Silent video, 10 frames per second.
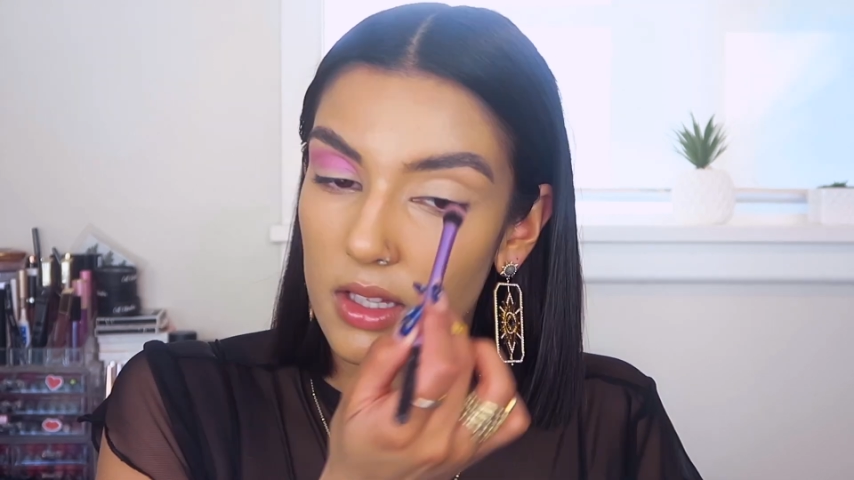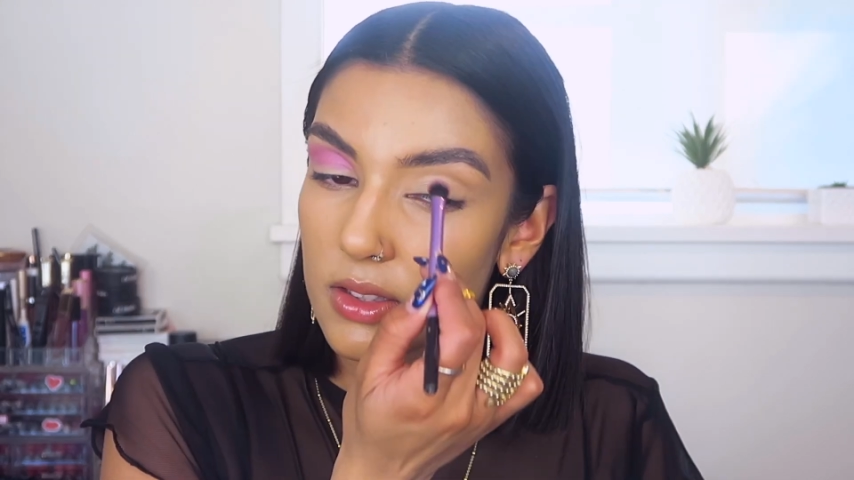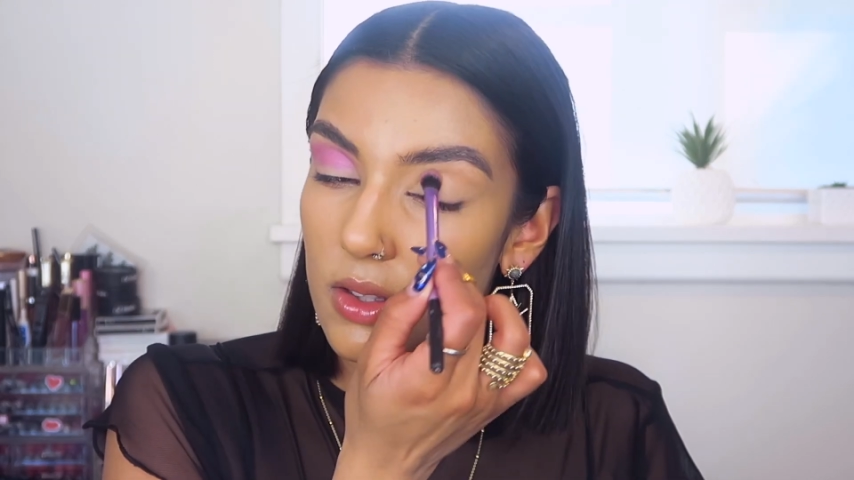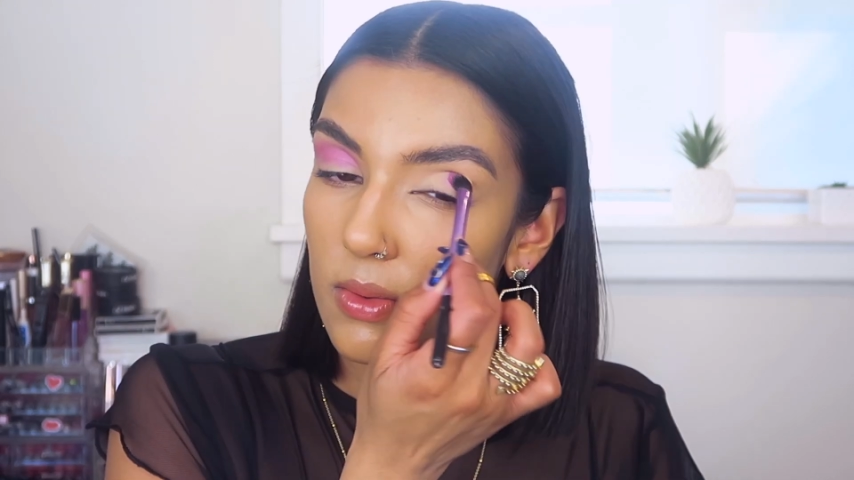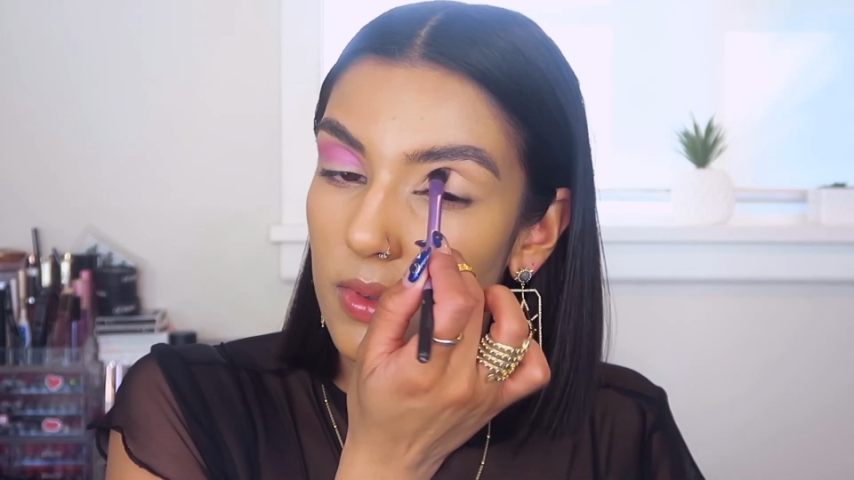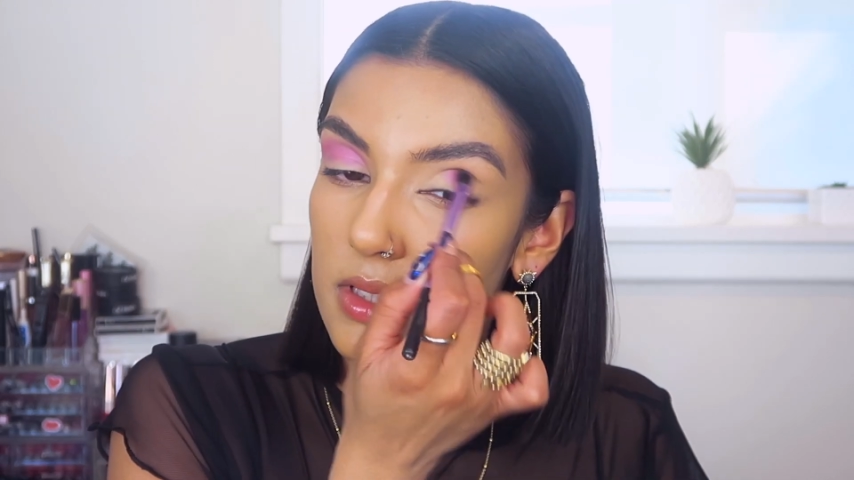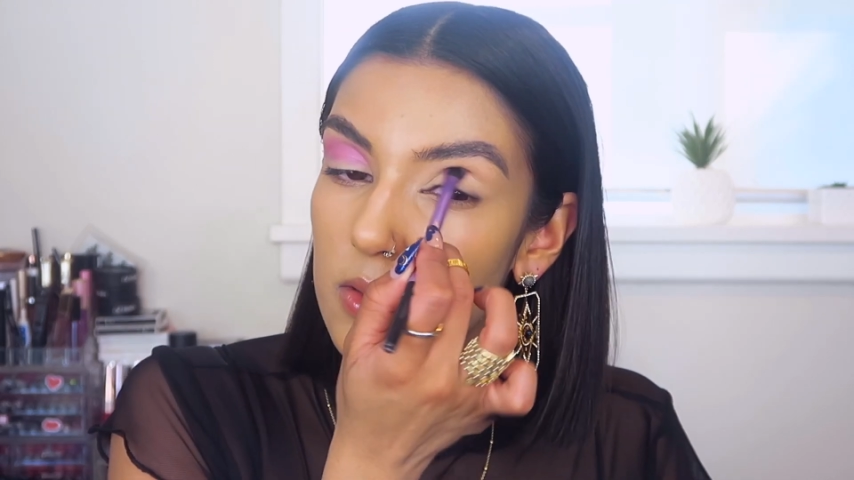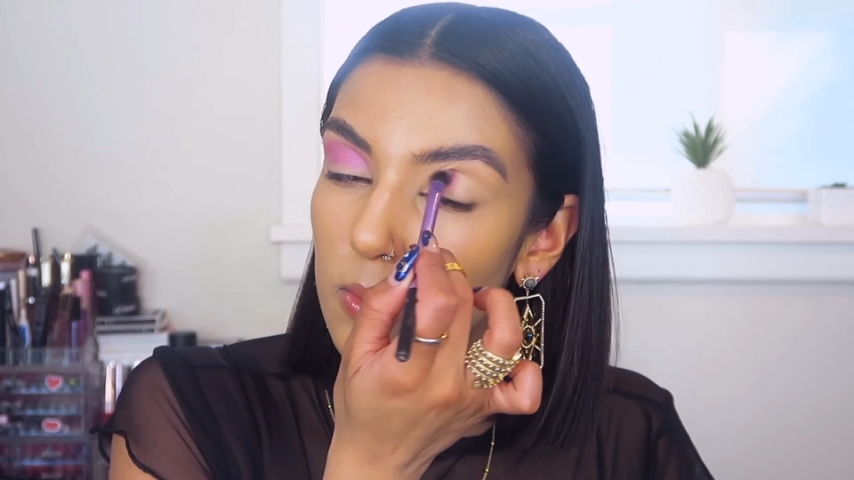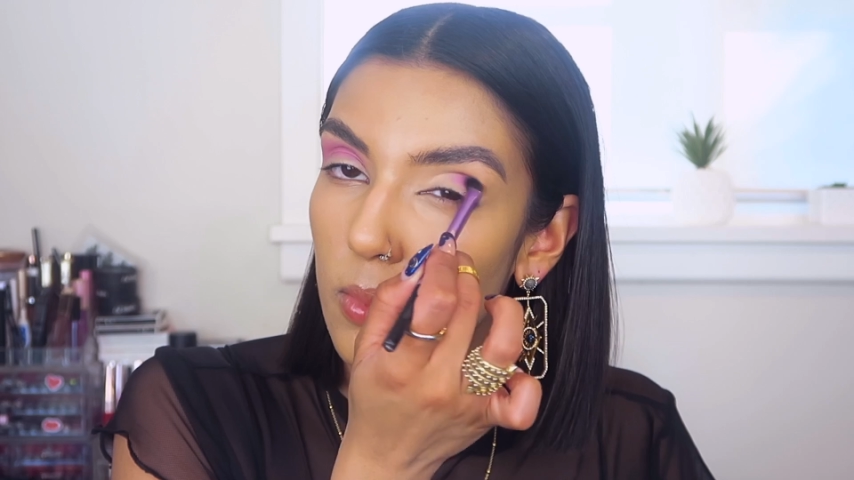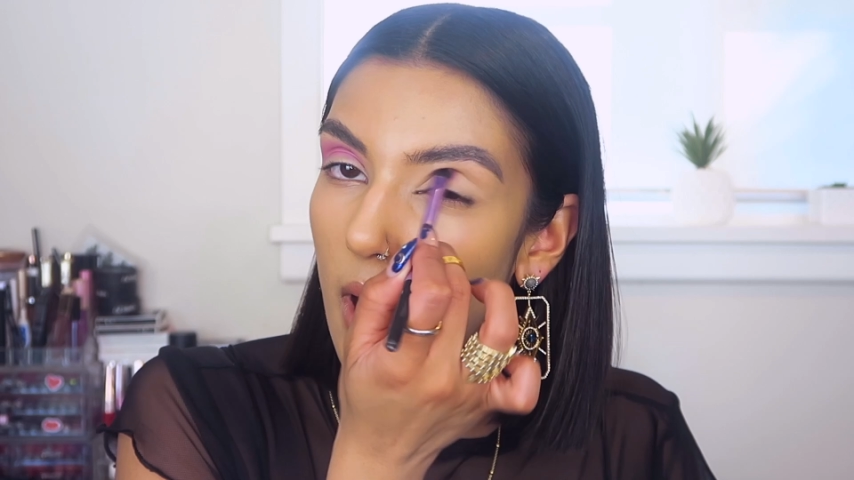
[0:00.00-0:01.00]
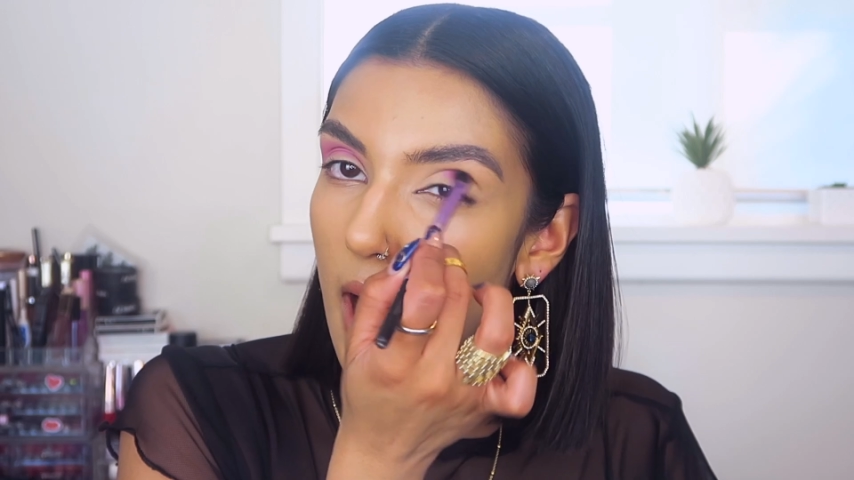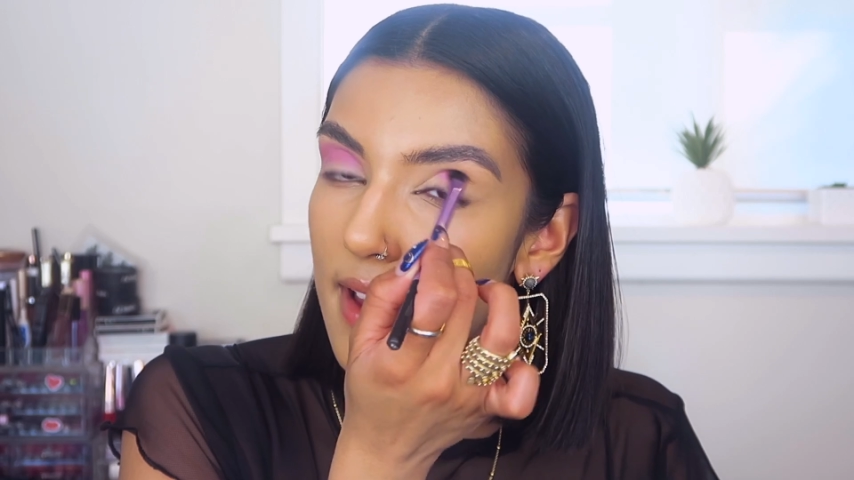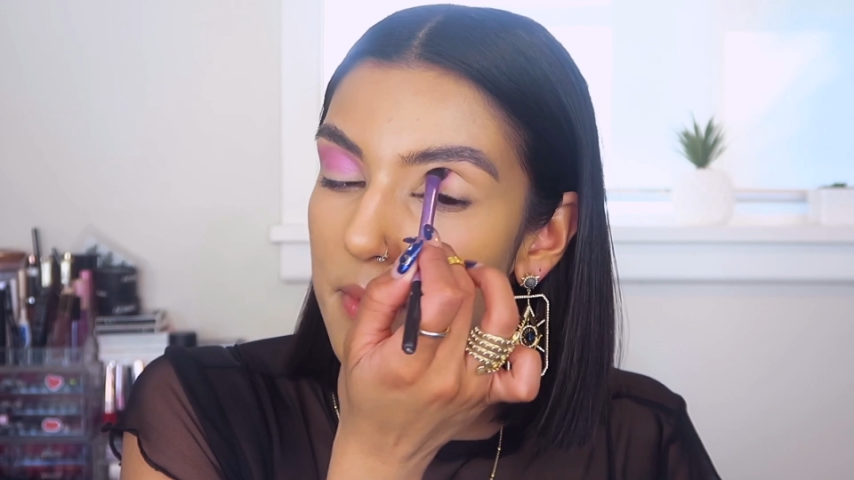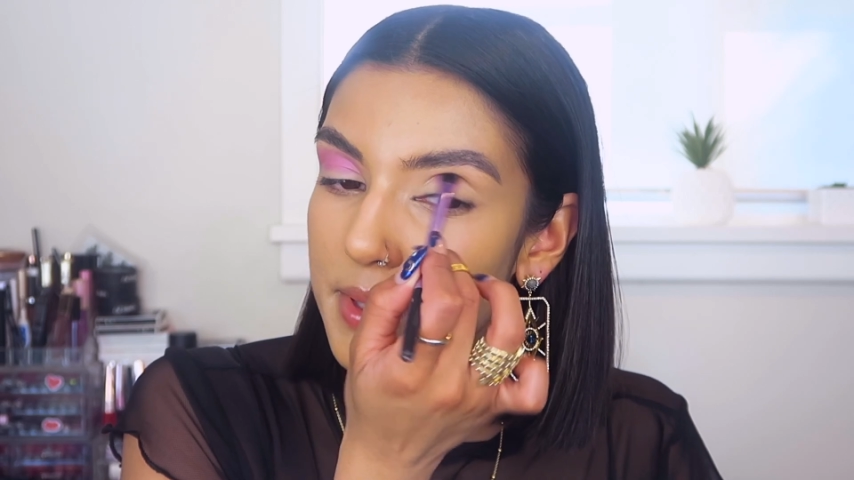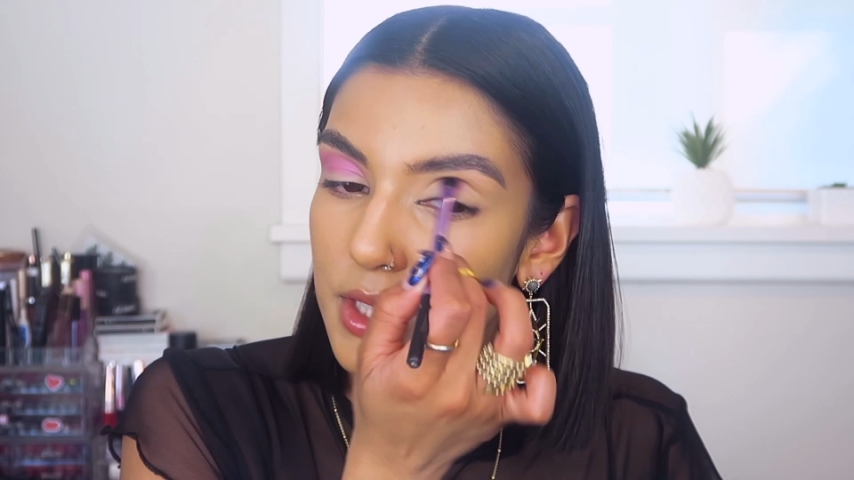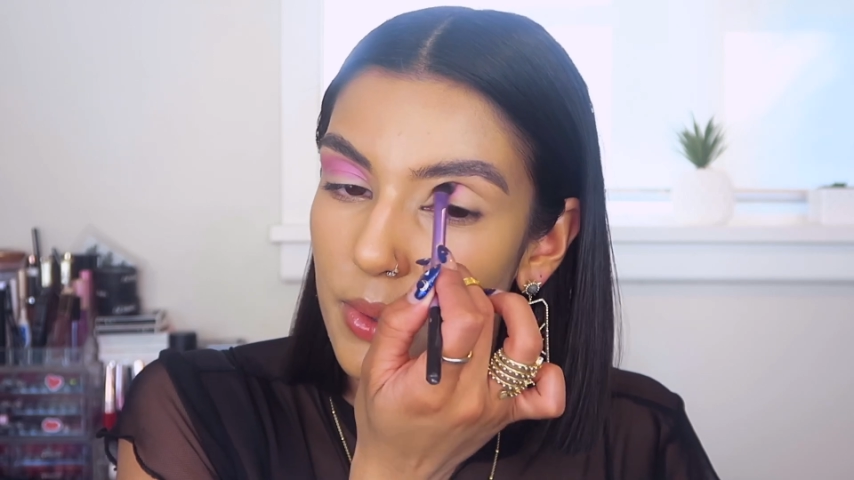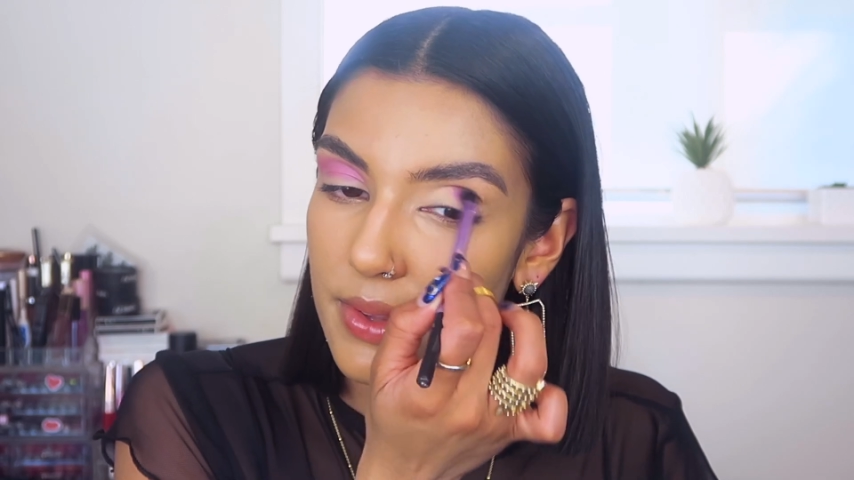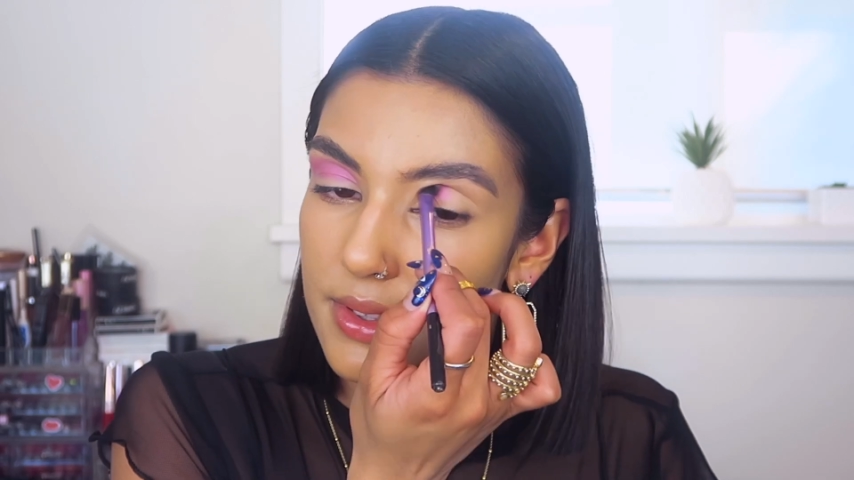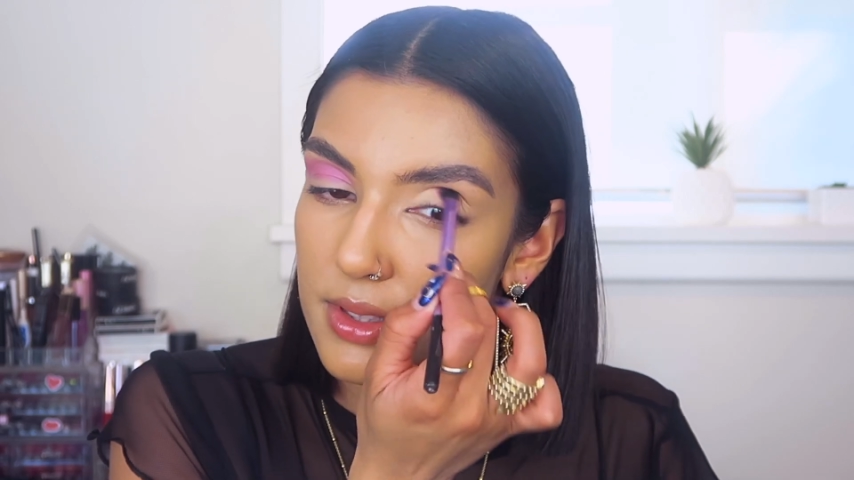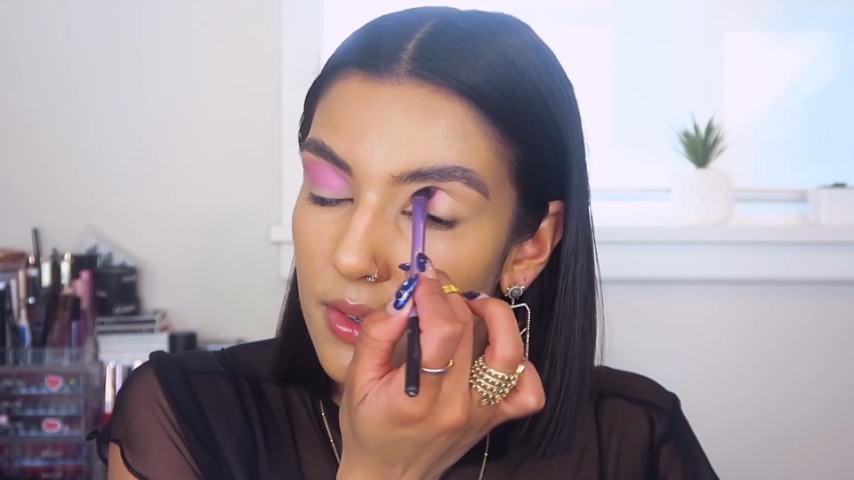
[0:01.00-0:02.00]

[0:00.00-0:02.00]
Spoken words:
So the reason why I've been doing this